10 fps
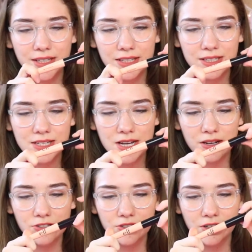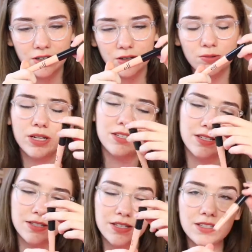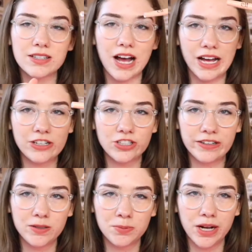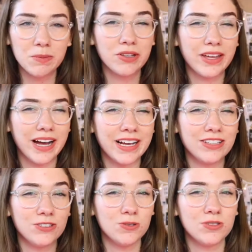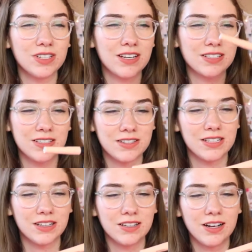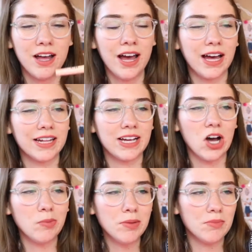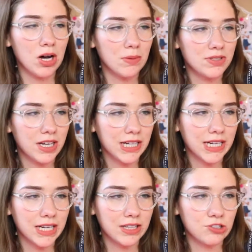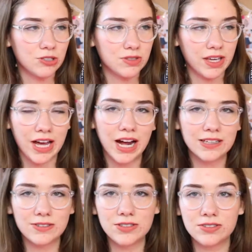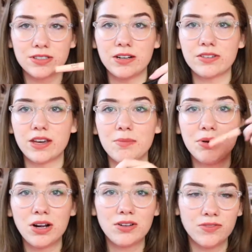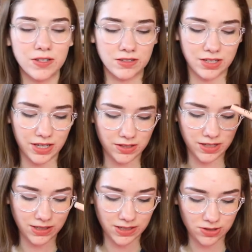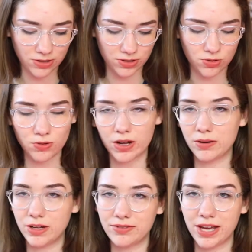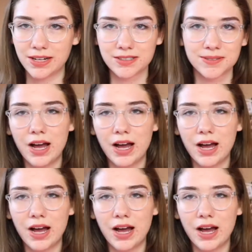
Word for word: This is under, or what is this? This is eyeshadow primer that I use as concealer, and I got my mom to get it, and then she was like, I don't use it. And I was like, perfect. In case I need it during school, I will have that.